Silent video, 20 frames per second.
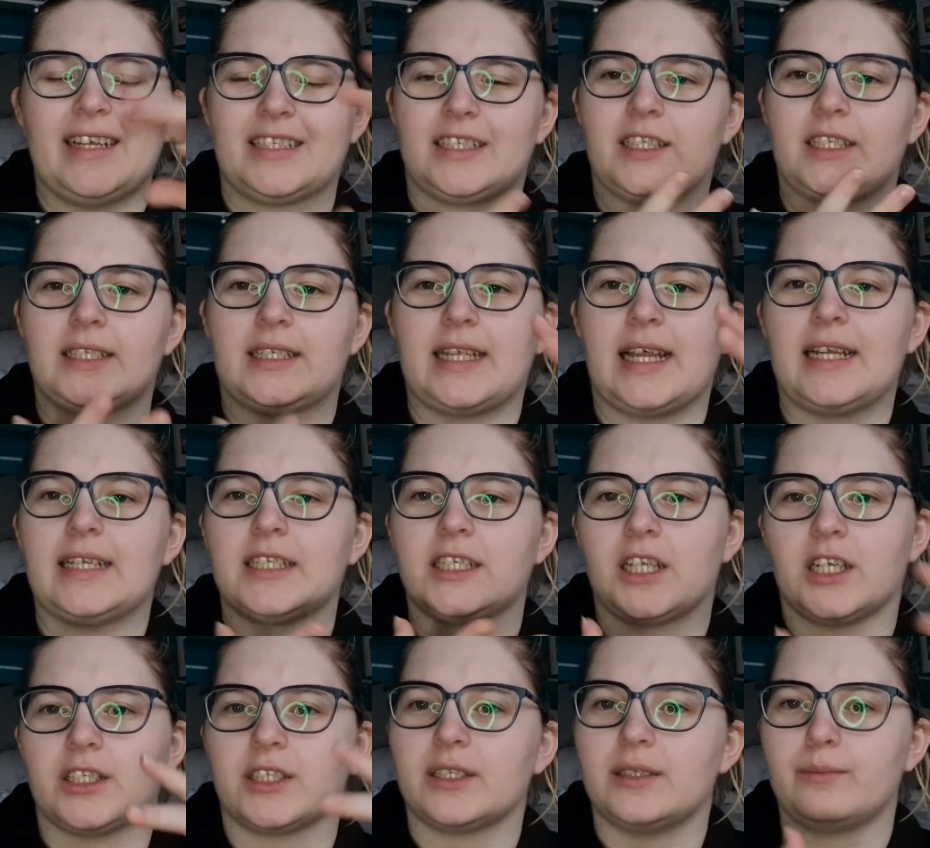The tennis
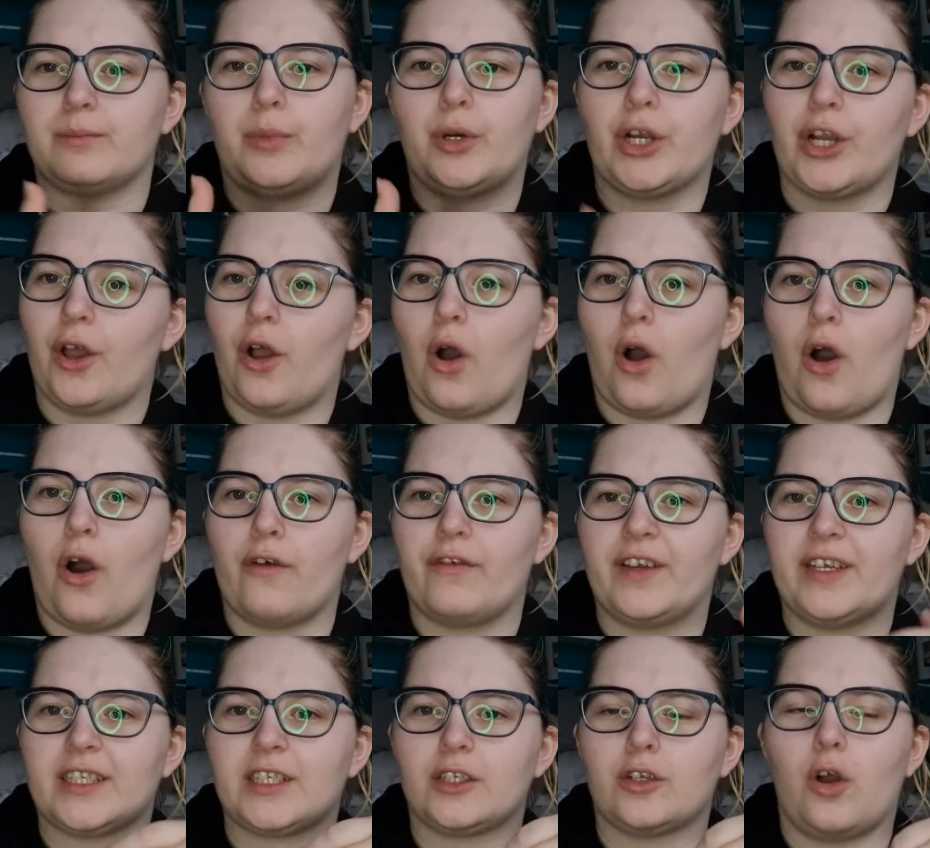doesn't put it off.
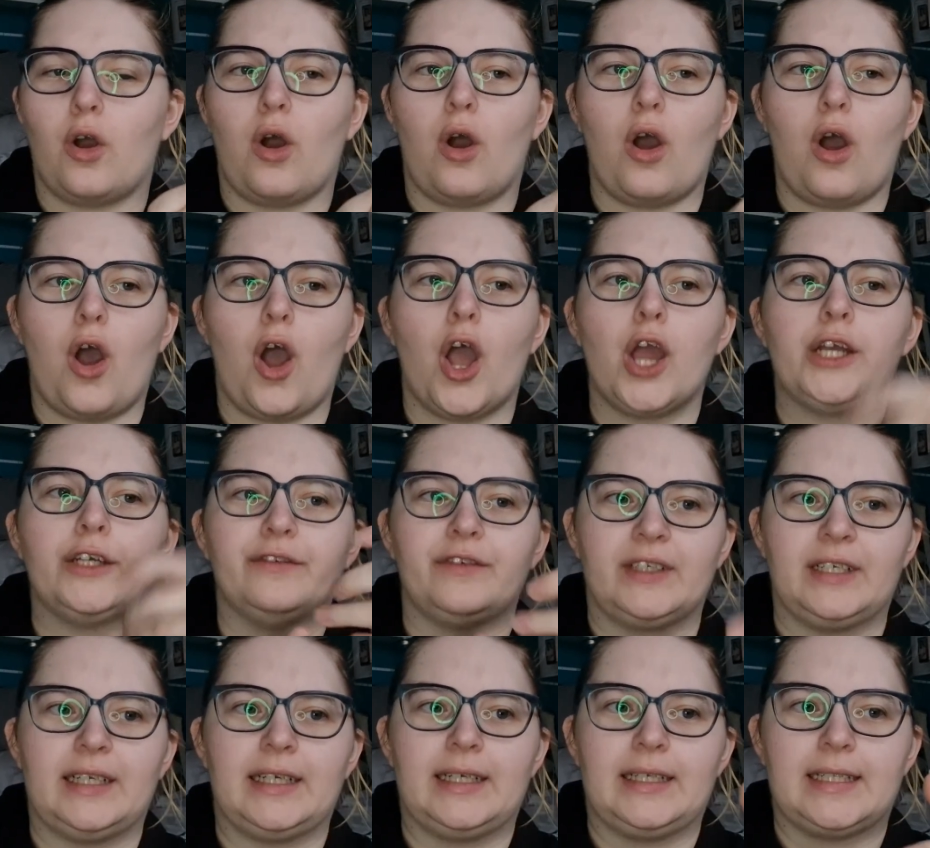It's not
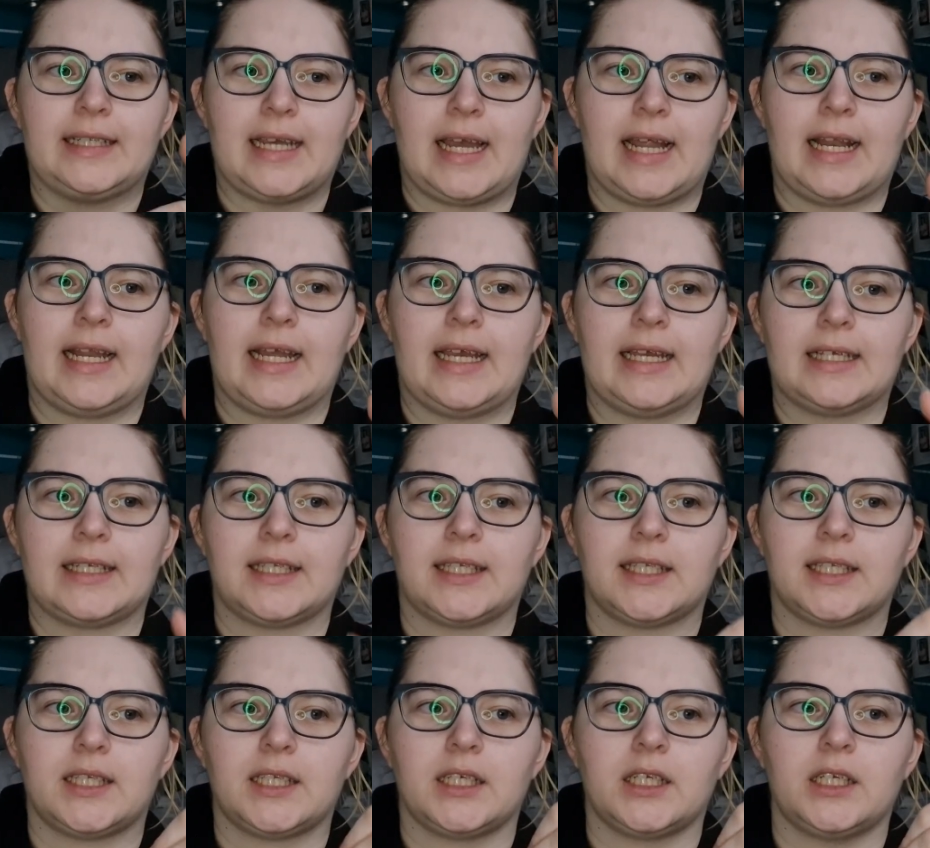overly
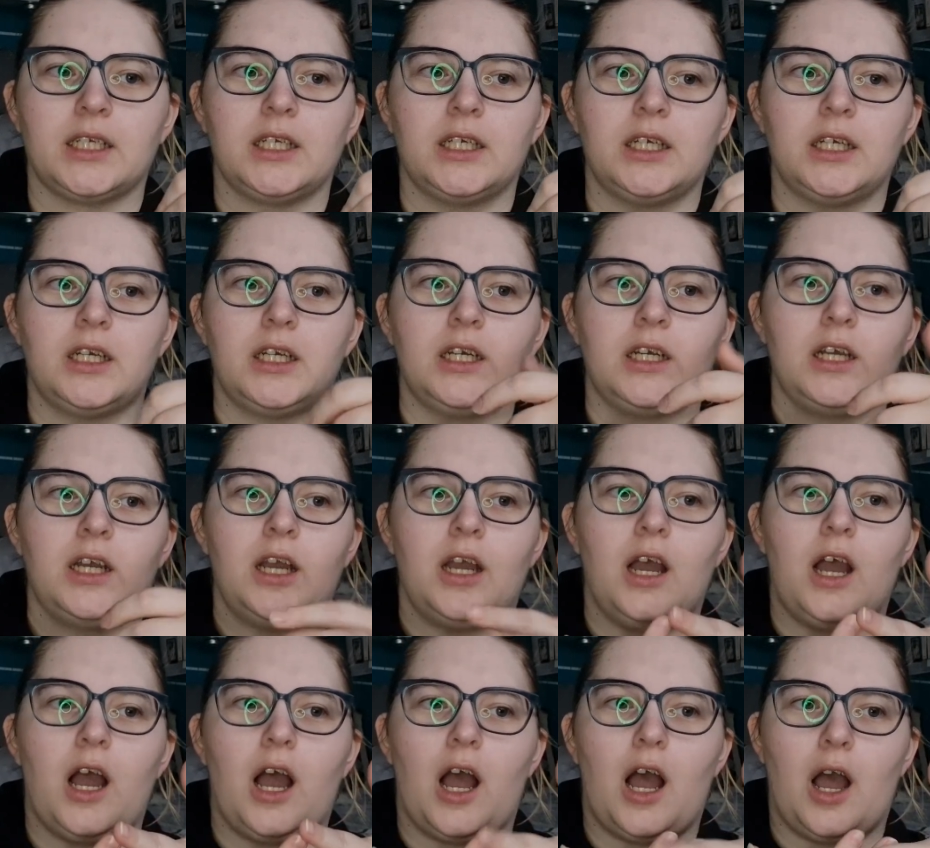tennised.
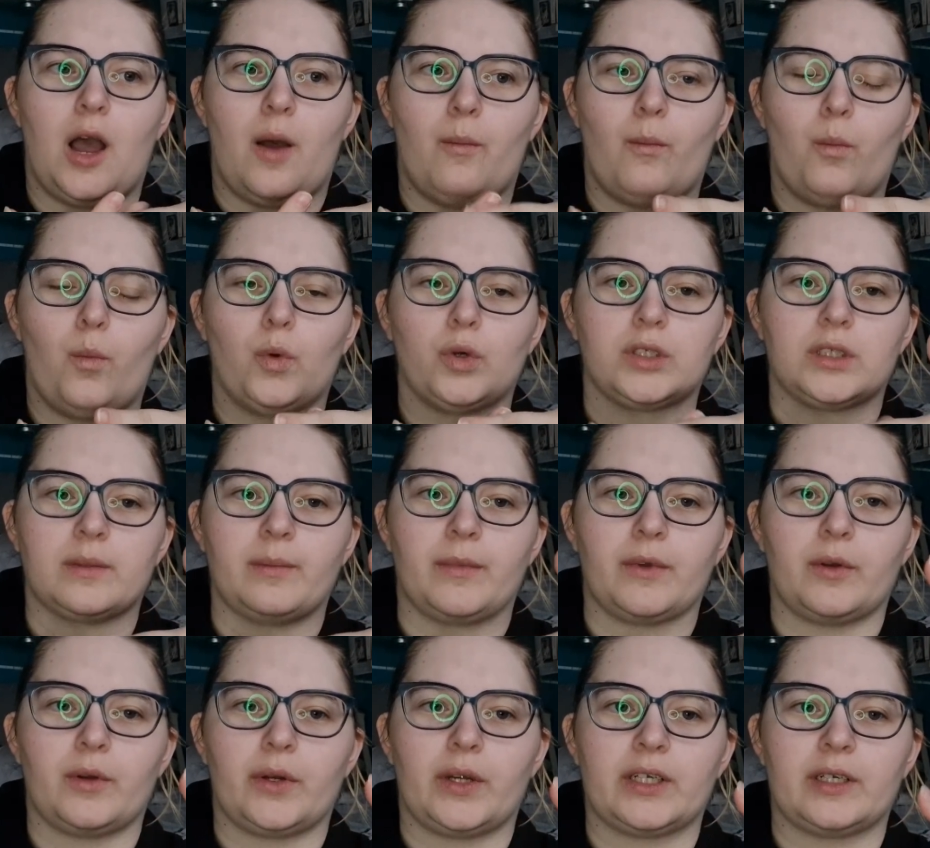What's the
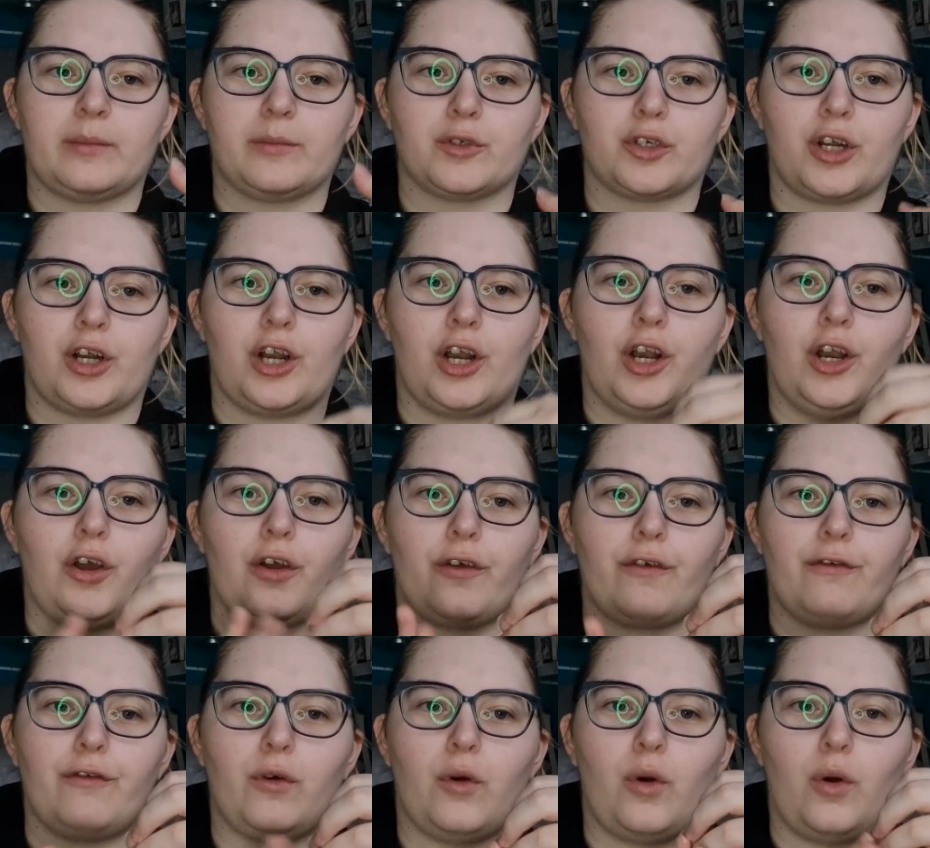word I'm trying to
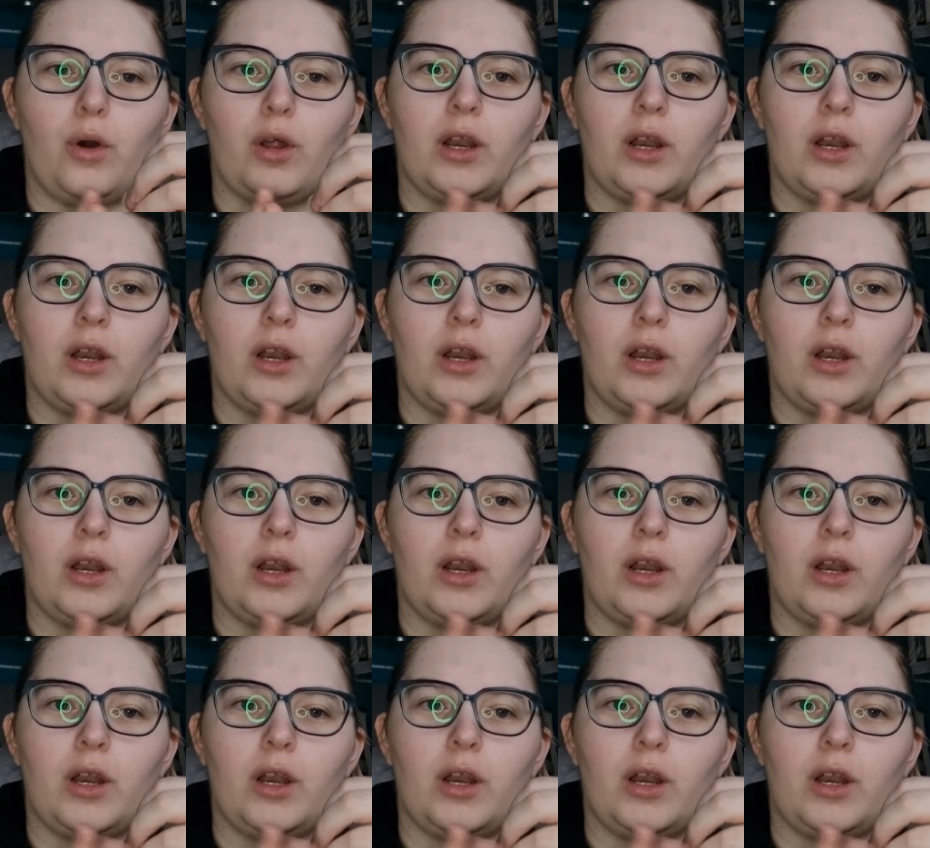look for?